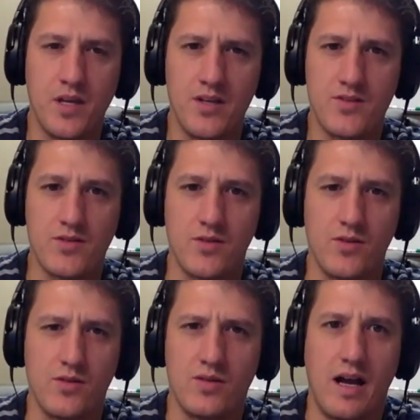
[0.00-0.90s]

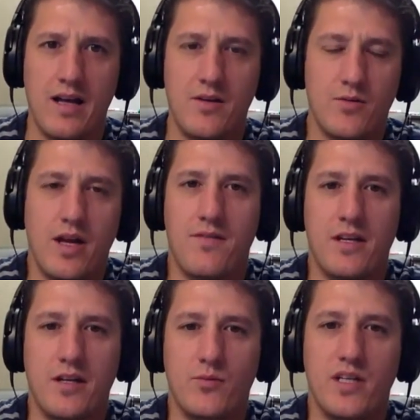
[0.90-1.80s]
so I don't have
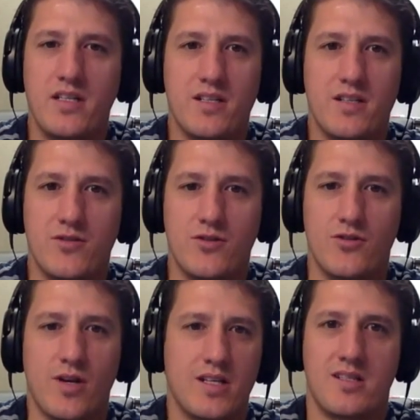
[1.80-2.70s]
any reason to
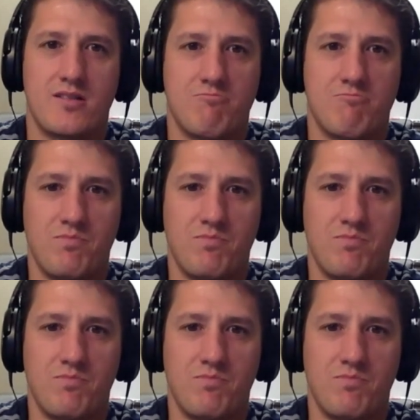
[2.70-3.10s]
dress.